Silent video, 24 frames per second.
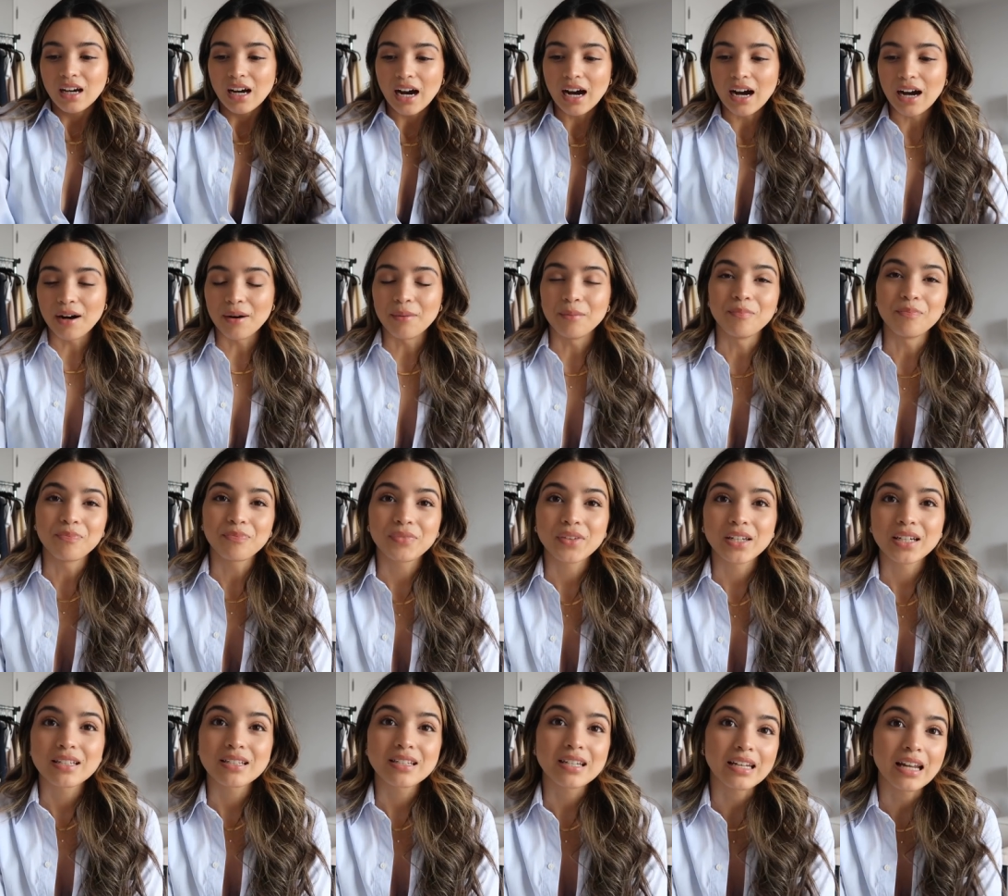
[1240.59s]
um,
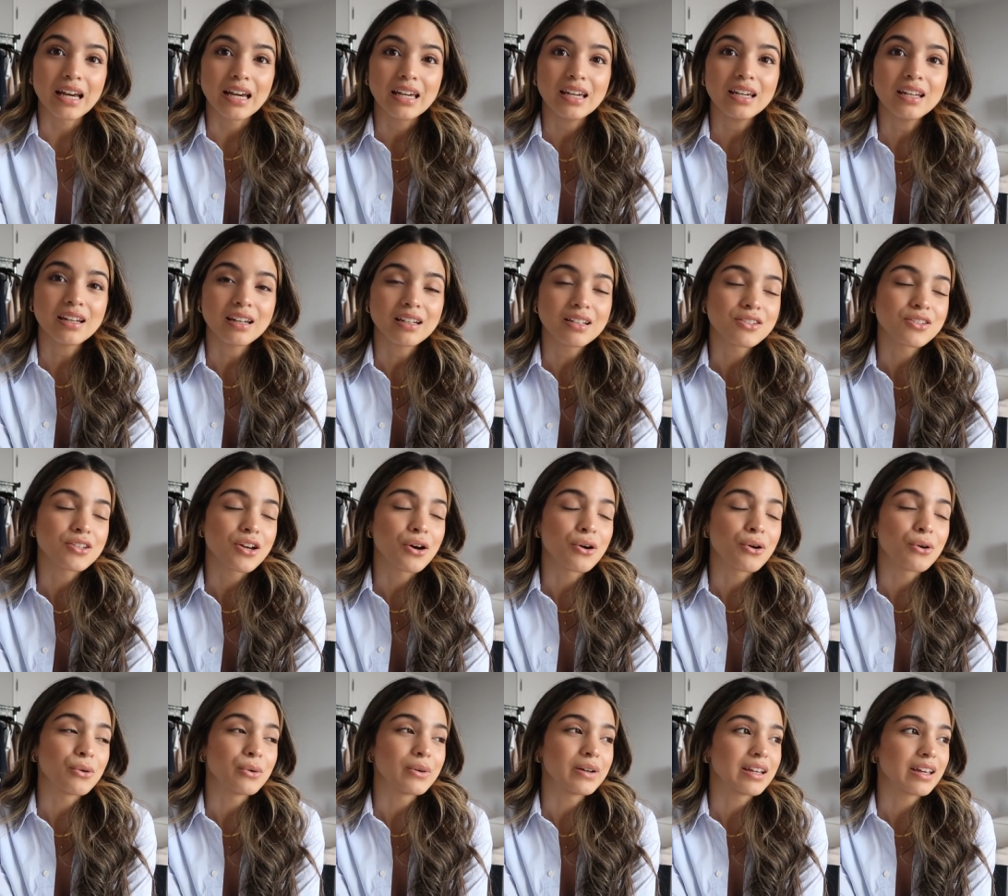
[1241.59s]
tonight
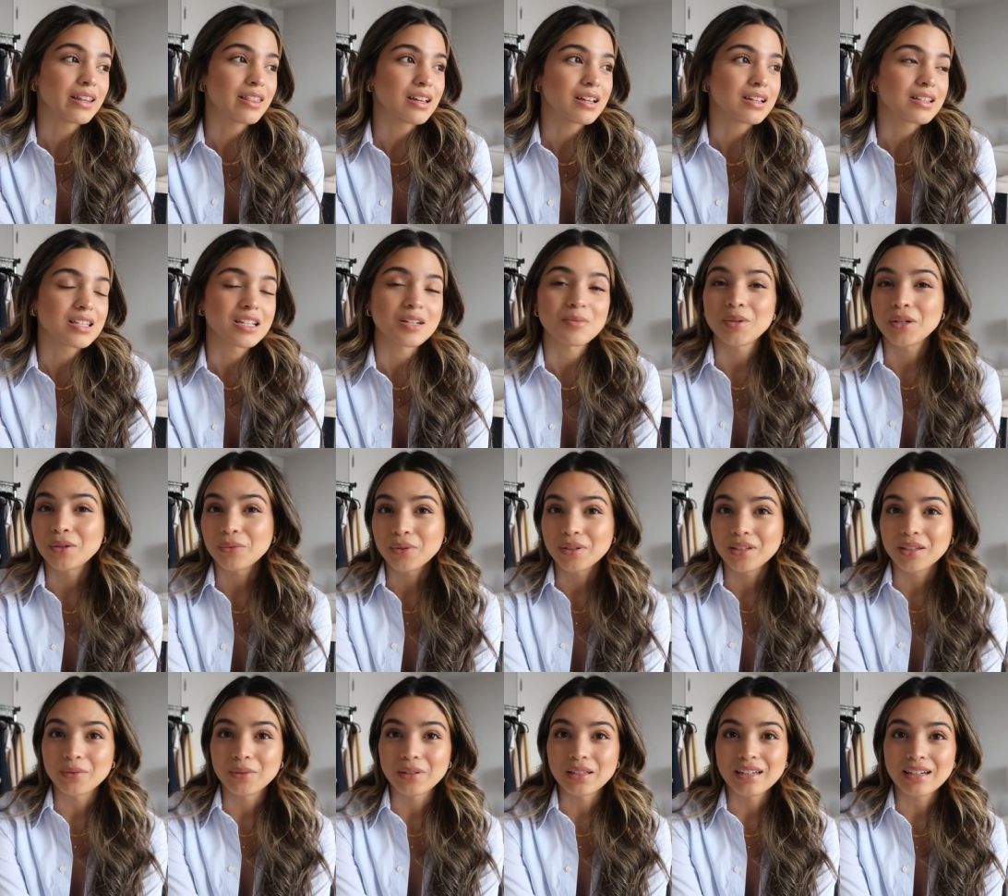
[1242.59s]
so I think it's gonna be a
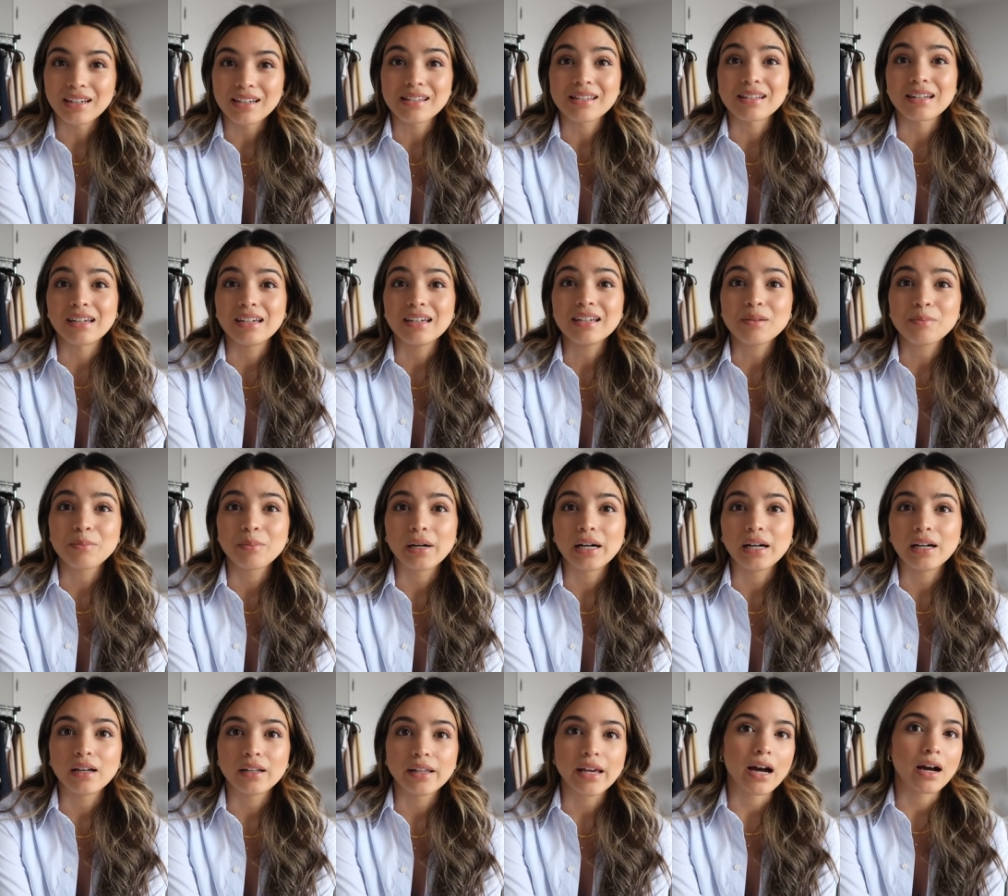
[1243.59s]
really really nice night
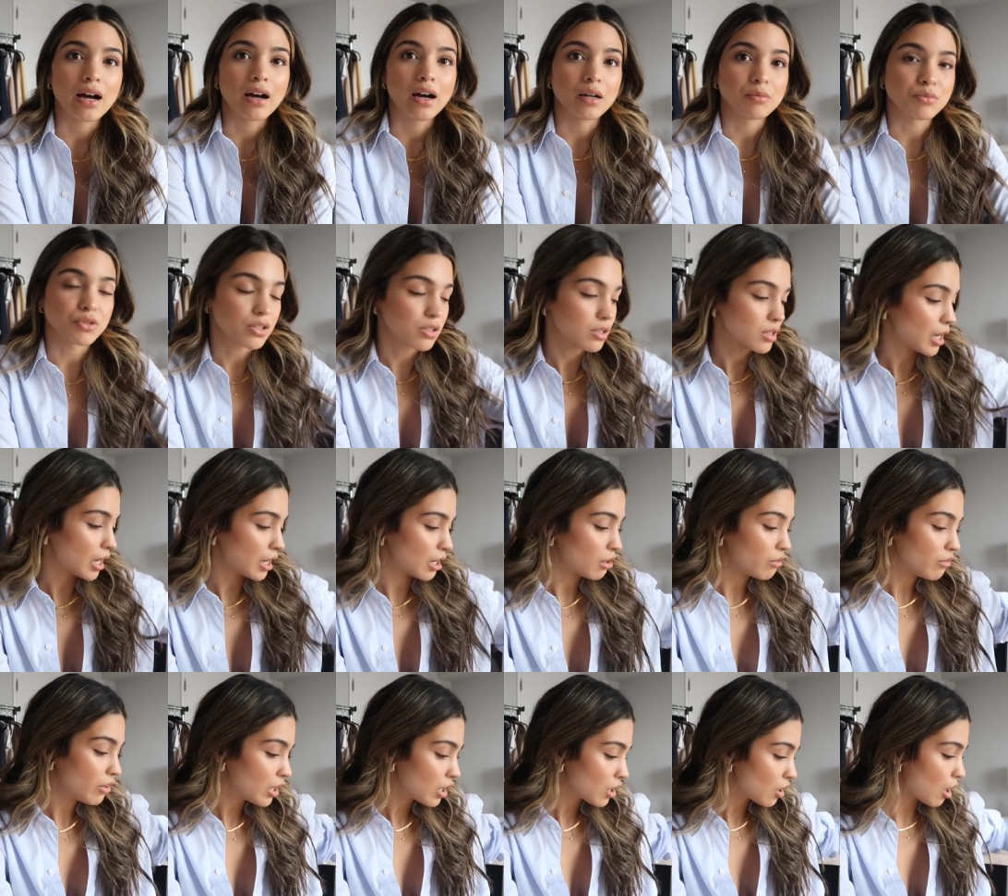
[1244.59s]
but yeah I'm just kind
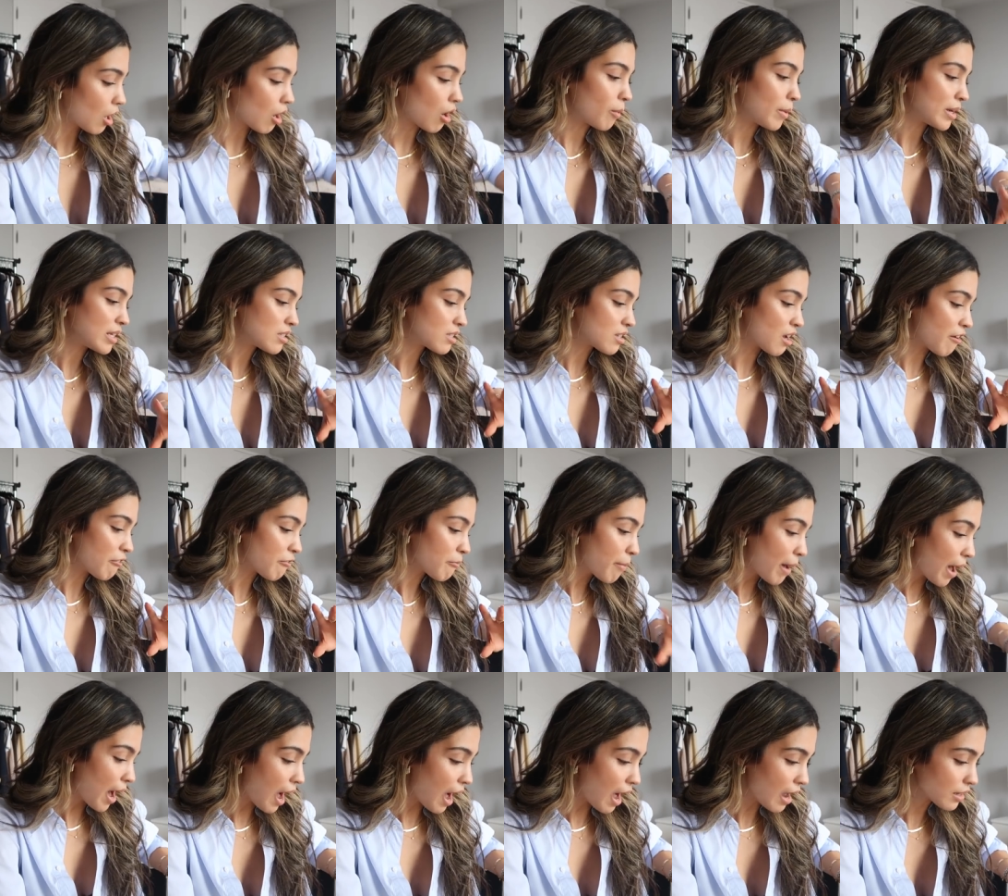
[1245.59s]
of got all my stuff
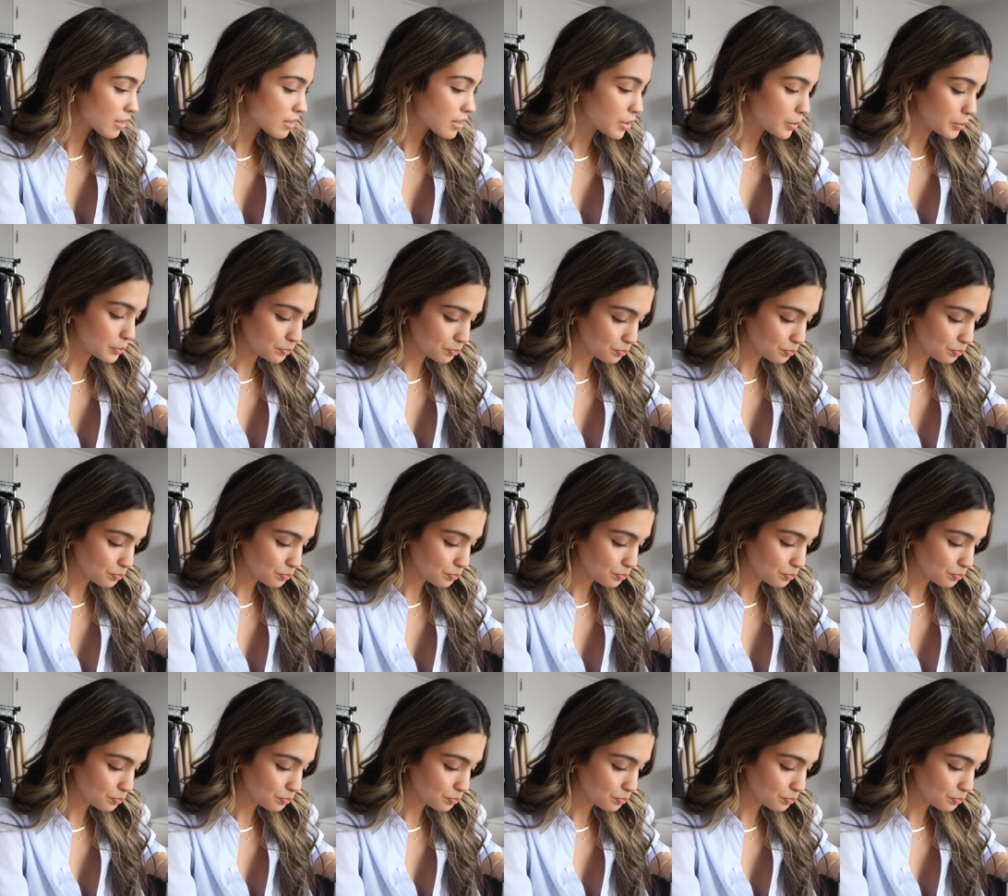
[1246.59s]
packed